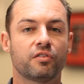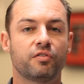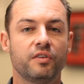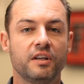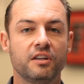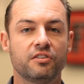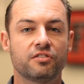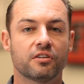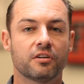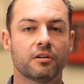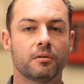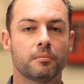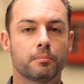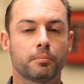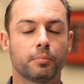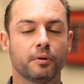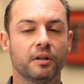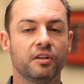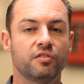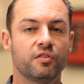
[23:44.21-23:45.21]
featured,
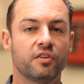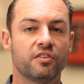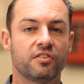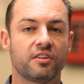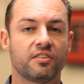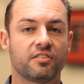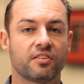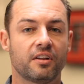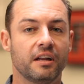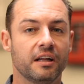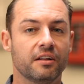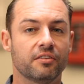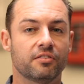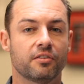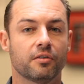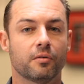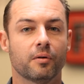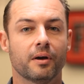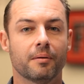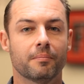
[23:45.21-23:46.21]
please visit us on
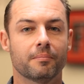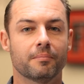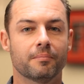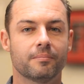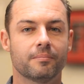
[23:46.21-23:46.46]
Instagram.